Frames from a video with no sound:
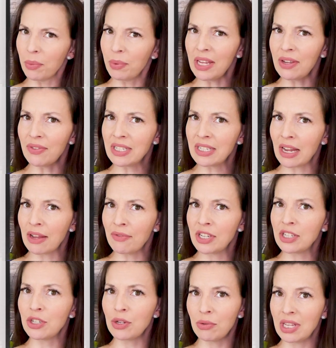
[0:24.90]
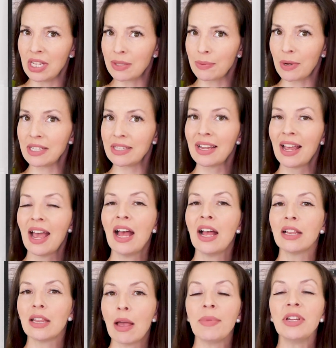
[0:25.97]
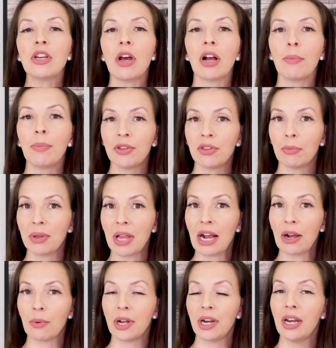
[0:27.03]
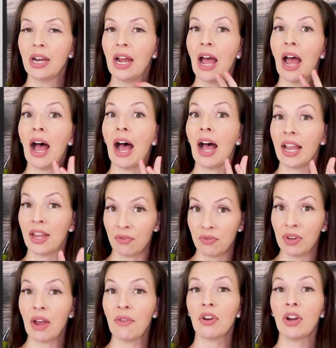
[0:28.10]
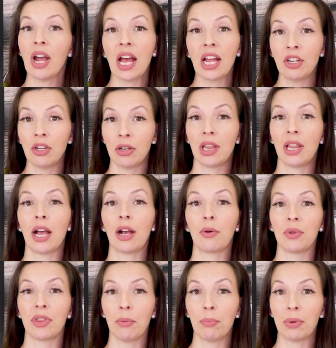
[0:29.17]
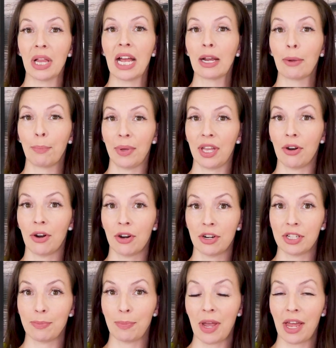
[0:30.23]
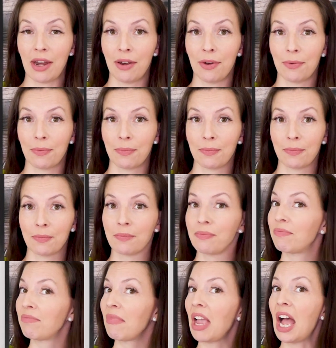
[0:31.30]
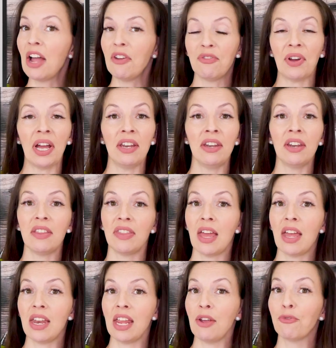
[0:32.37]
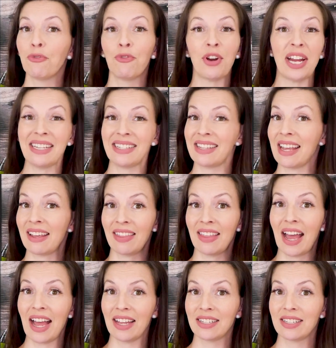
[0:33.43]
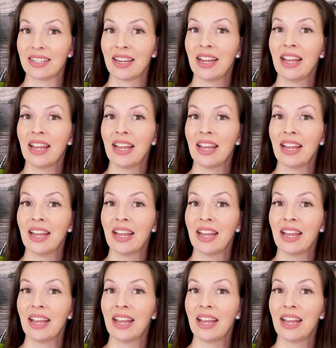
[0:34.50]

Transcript: we even dive into these ones, let me talk about the black one. I have never had good luck with the black Pitt Artist Pen. I find that it frays like that.